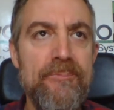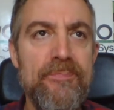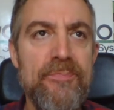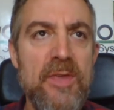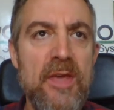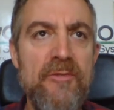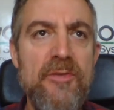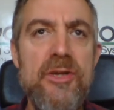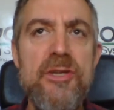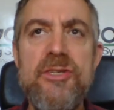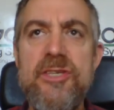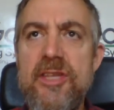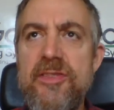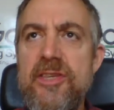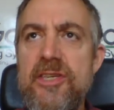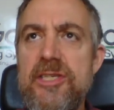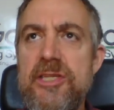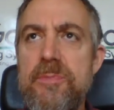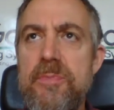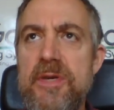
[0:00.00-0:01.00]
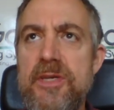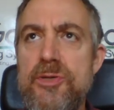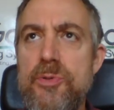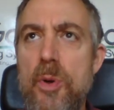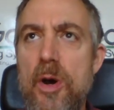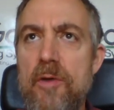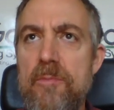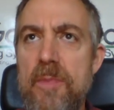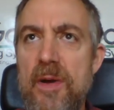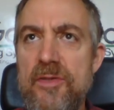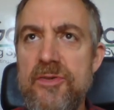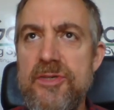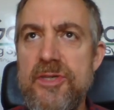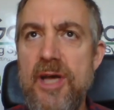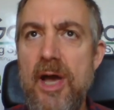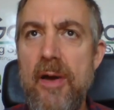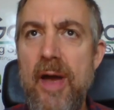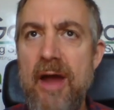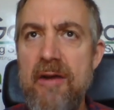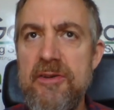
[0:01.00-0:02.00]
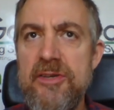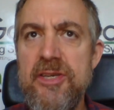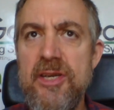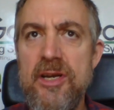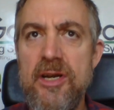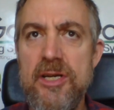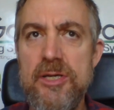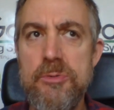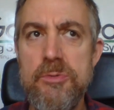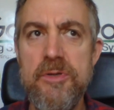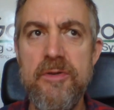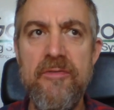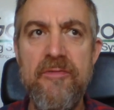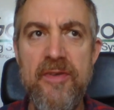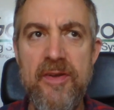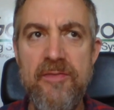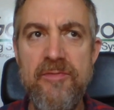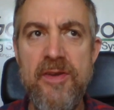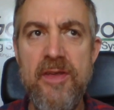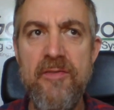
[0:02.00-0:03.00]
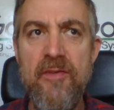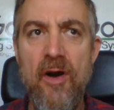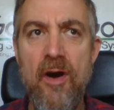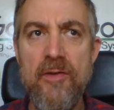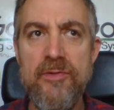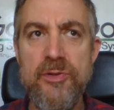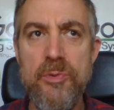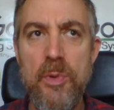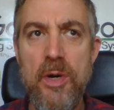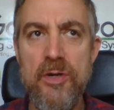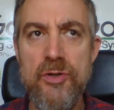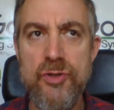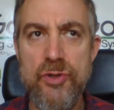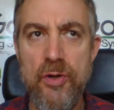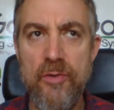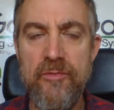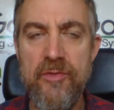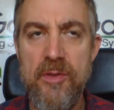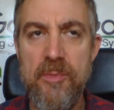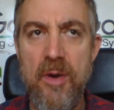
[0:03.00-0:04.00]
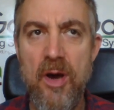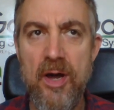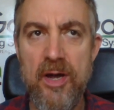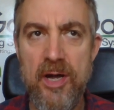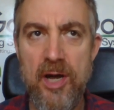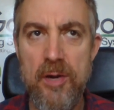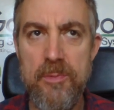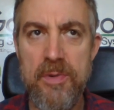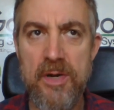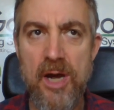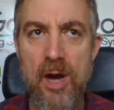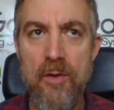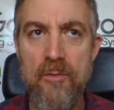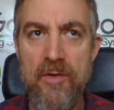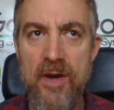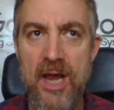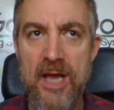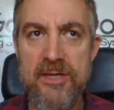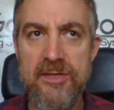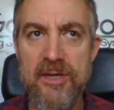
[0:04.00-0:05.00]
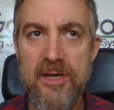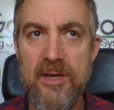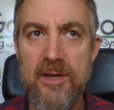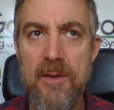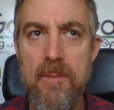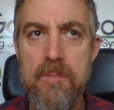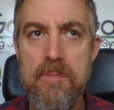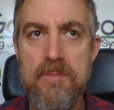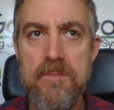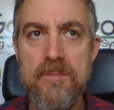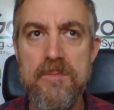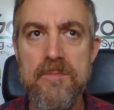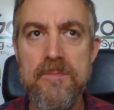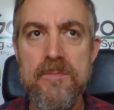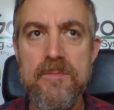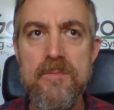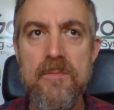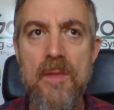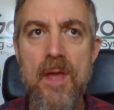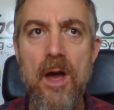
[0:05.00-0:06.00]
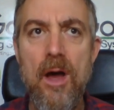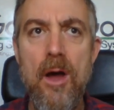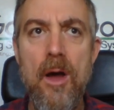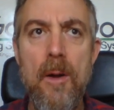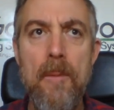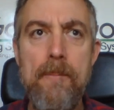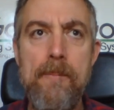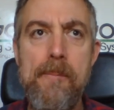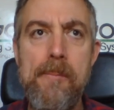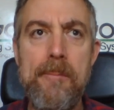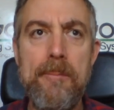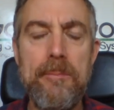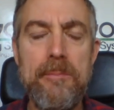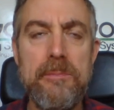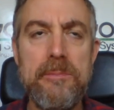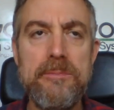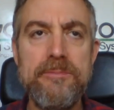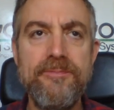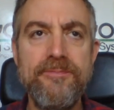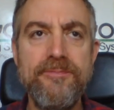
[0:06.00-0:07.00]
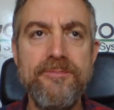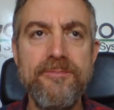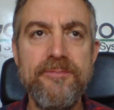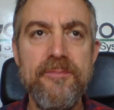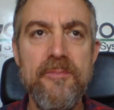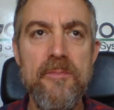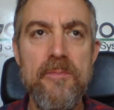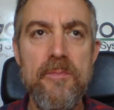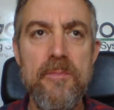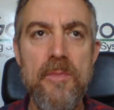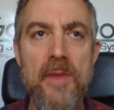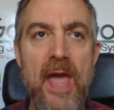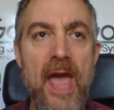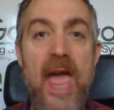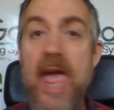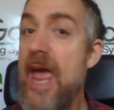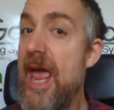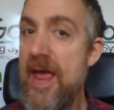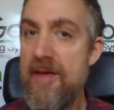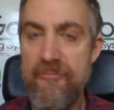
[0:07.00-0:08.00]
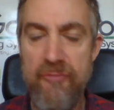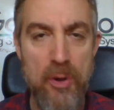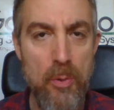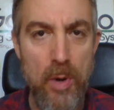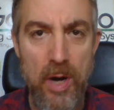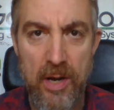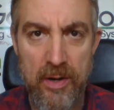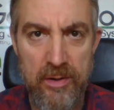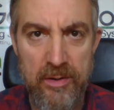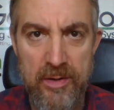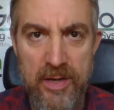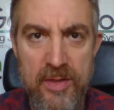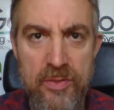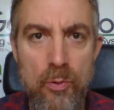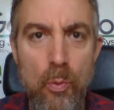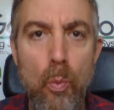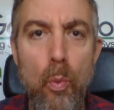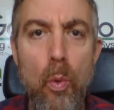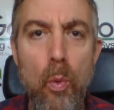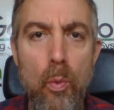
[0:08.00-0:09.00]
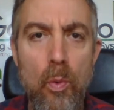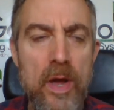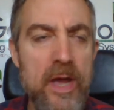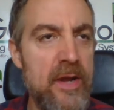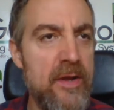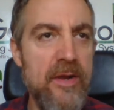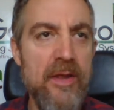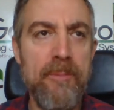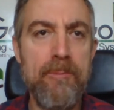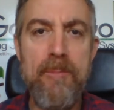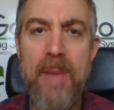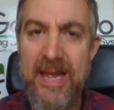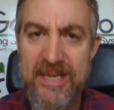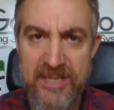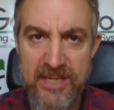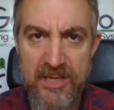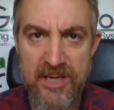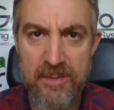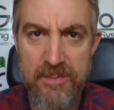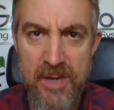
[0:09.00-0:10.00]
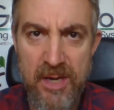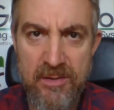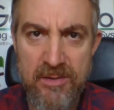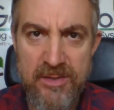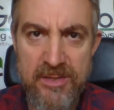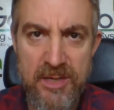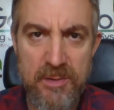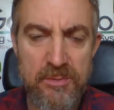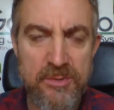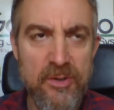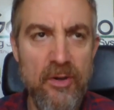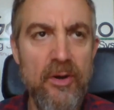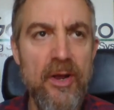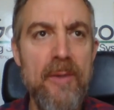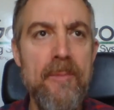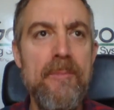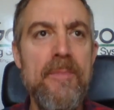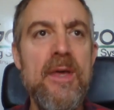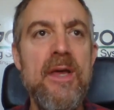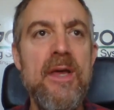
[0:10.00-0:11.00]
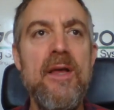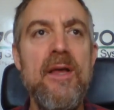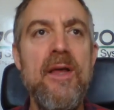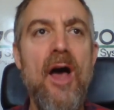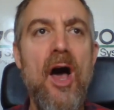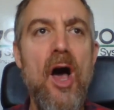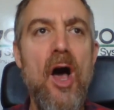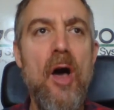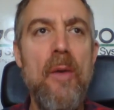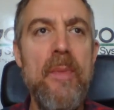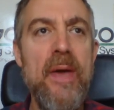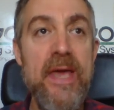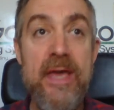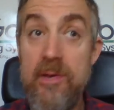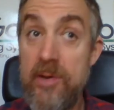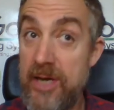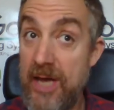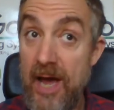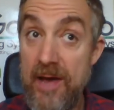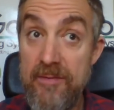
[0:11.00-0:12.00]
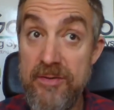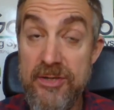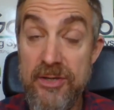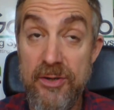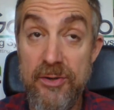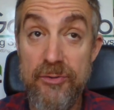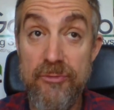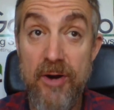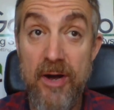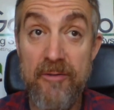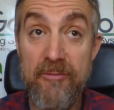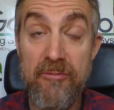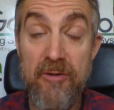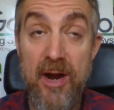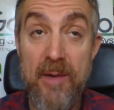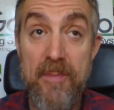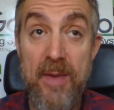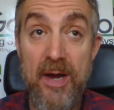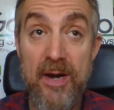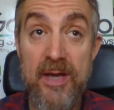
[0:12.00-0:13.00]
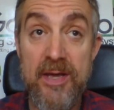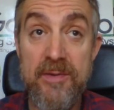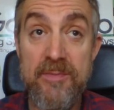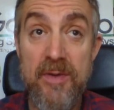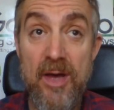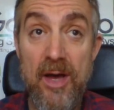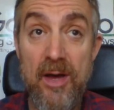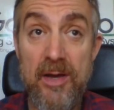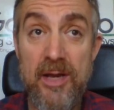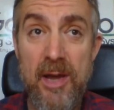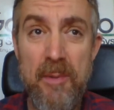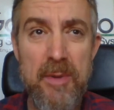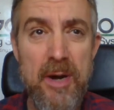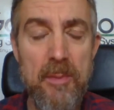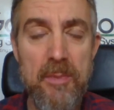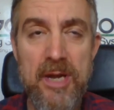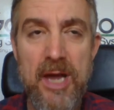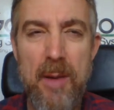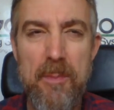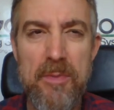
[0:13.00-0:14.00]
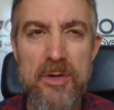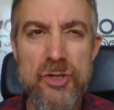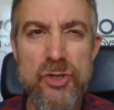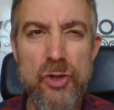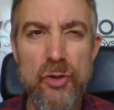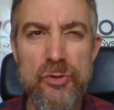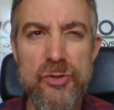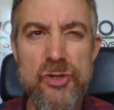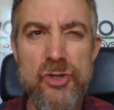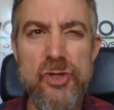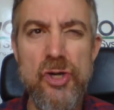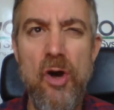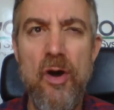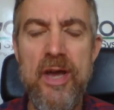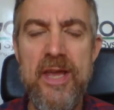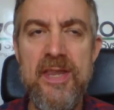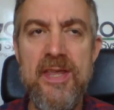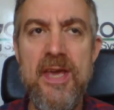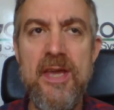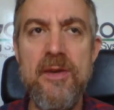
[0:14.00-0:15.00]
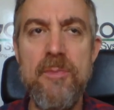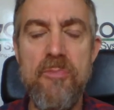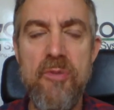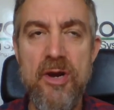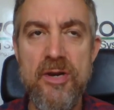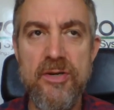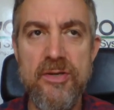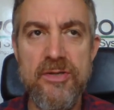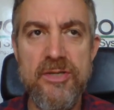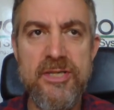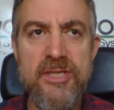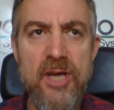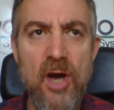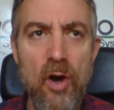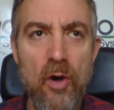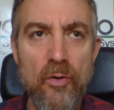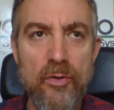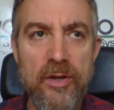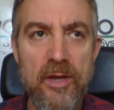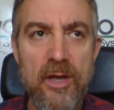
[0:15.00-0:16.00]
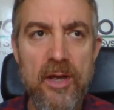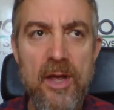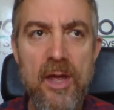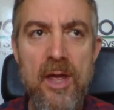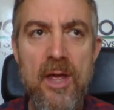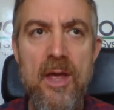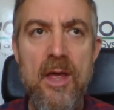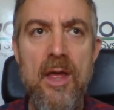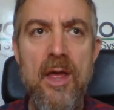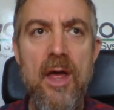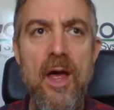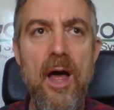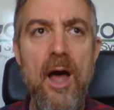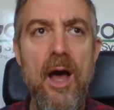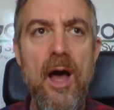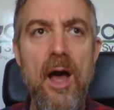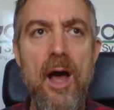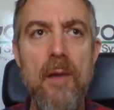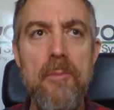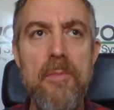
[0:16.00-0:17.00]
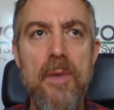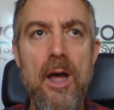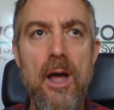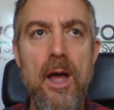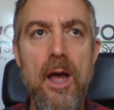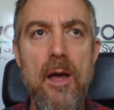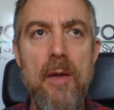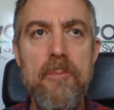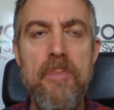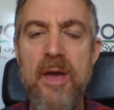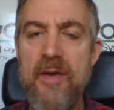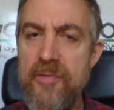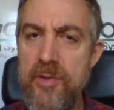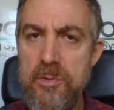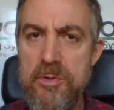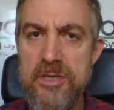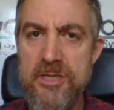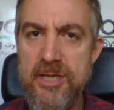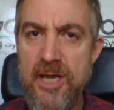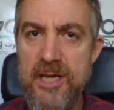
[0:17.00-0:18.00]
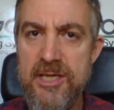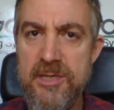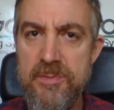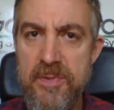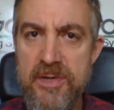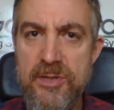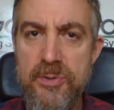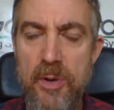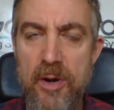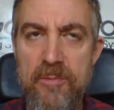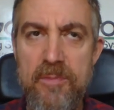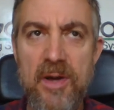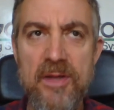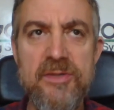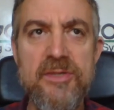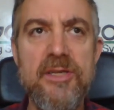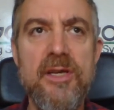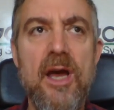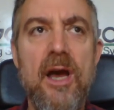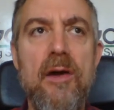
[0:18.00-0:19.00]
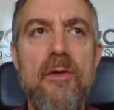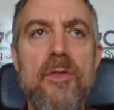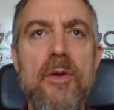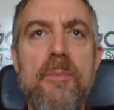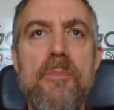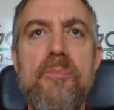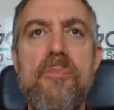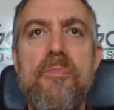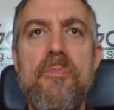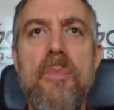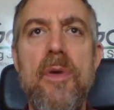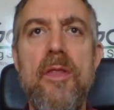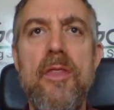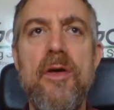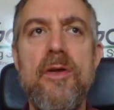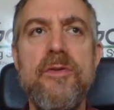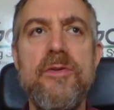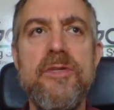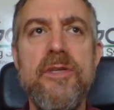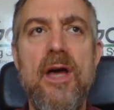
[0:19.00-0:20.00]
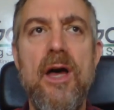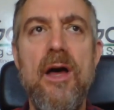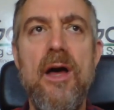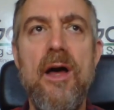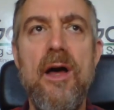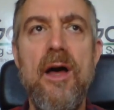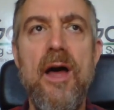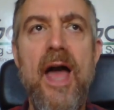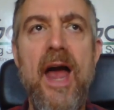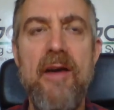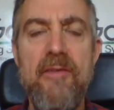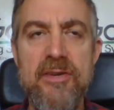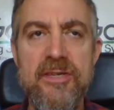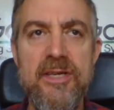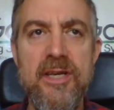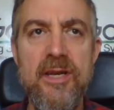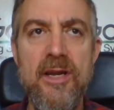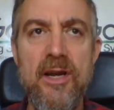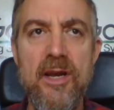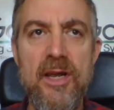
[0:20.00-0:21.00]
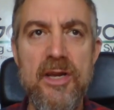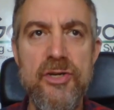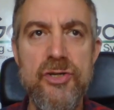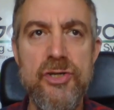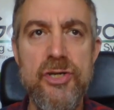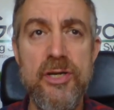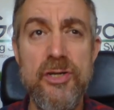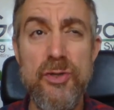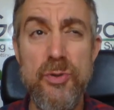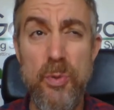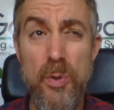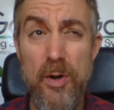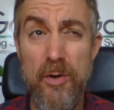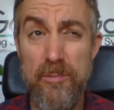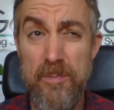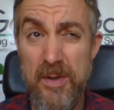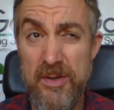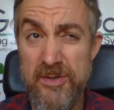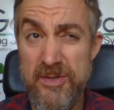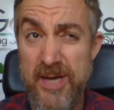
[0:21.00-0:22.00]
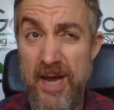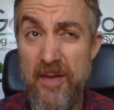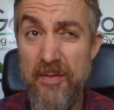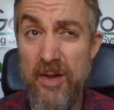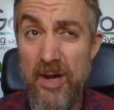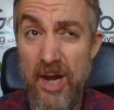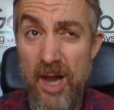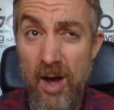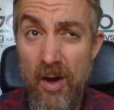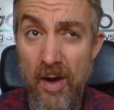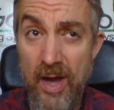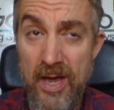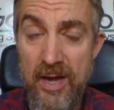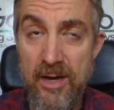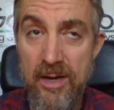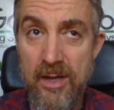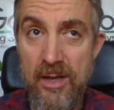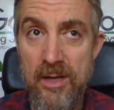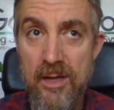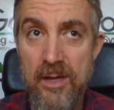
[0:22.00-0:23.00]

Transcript: If you'd have said this to me twelve months ago, Harris English was a fifty-five to one shot for the Mayakoba Golf Classic. Um, everyone in the in the betting community was on him. Um, he gave us a good run for our money, uh, coming up a couple of shots shy in the end of Brendan Todd. Um, but if you were to say to me twelve months ago that, that uh, Harris English, twelve months down the line,